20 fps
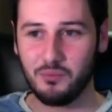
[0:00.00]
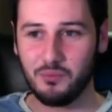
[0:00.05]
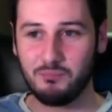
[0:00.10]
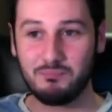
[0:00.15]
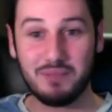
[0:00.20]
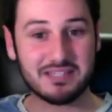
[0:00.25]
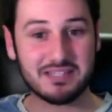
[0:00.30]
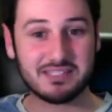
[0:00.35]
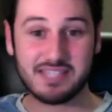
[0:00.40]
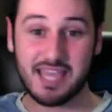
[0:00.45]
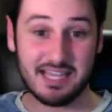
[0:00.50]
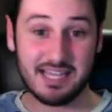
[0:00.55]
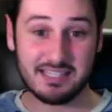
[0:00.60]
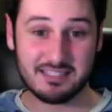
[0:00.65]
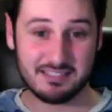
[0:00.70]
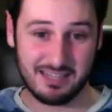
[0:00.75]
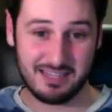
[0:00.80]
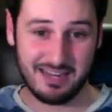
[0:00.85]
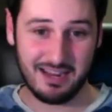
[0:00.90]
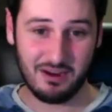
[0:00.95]
best
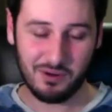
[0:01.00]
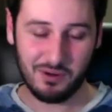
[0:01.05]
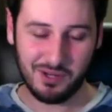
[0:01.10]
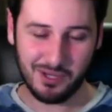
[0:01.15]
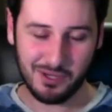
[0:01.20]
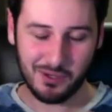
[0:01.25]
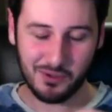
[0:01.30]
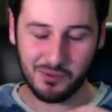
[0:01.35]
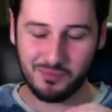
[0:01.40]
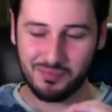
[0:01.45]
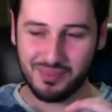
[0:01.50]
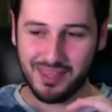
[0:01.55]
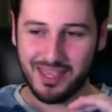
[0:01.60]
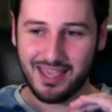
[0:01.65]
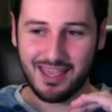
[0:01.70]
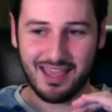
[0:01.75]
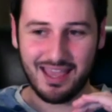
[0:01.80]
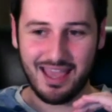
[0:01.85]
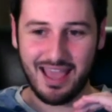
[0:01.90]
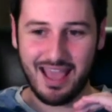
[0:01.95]
case scenario.
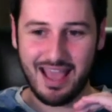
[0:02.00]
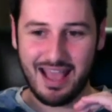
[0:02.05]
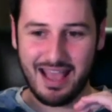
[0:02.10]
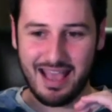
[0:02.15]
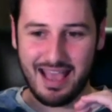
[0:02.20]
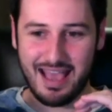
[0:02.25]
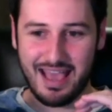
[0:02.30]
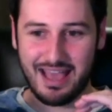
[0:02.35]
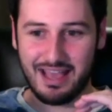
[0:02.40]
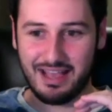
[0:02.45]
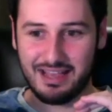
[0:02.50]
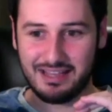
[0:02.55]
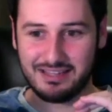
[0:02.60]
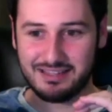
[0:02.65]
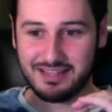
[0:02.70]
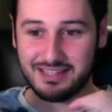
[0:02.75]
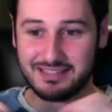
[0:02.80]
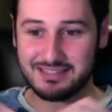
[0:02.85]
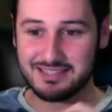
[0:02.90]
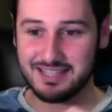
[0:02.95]
And
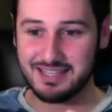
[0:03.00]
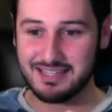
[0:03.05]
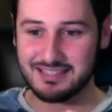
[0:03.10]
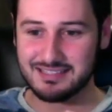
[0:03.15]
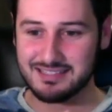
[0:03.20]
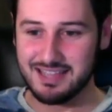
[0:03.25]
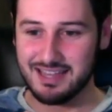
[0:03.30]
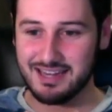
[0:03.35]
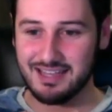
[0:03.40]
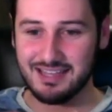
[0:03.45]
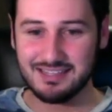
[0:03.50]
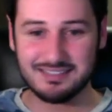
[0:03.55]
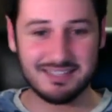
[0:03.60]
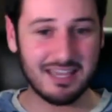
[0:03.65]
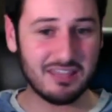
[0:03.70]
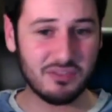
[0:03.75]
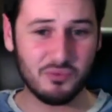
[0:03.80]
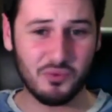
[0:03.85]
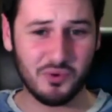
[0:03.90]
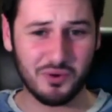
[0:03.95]
that's like signing a
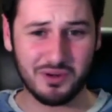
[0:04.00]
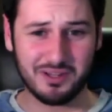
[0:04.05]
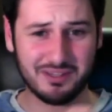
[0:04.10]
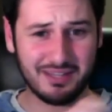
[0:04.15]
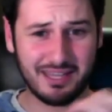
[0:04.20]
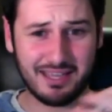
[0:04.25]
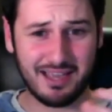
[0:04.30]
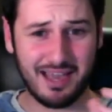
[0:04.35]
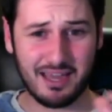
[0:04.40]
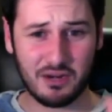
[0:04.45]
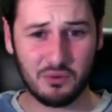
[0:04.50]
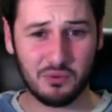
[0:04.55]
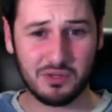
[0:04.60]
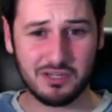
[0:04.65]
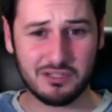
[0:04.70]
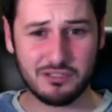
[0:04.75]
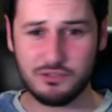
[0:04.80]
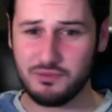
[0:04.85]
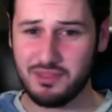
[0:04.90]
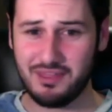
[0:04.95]
death warrant. Like, I don't
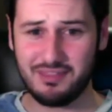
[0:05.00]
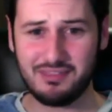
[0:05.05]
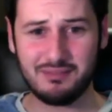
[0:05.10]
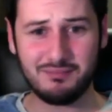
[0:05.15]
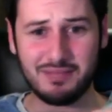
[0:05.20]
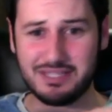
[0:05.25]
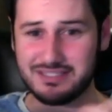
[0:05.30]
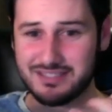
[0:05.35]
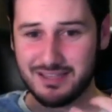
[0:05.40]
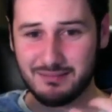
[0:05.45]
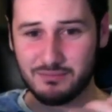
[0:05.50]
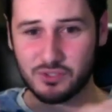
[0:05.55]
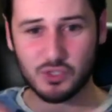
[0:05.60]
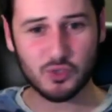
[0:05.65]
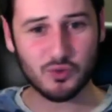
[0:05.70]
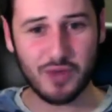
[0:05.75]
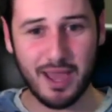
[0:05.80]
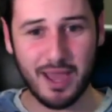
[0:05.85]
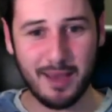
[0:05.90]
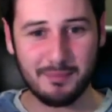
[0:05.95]
want to do that. That means I'm
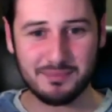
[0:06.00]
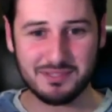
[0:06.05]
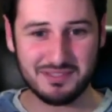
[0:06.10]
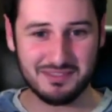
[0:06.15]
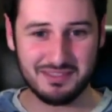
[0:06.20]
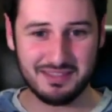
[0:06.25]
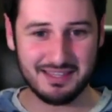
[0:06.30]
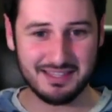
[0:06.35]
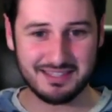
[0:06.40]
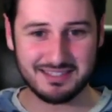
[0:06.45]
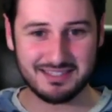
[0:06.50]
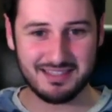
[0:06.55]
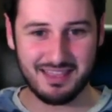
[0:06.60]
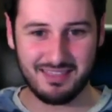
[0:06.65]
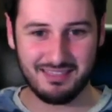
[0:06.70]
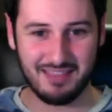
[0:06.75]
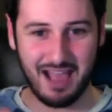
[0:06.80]
trapped in this and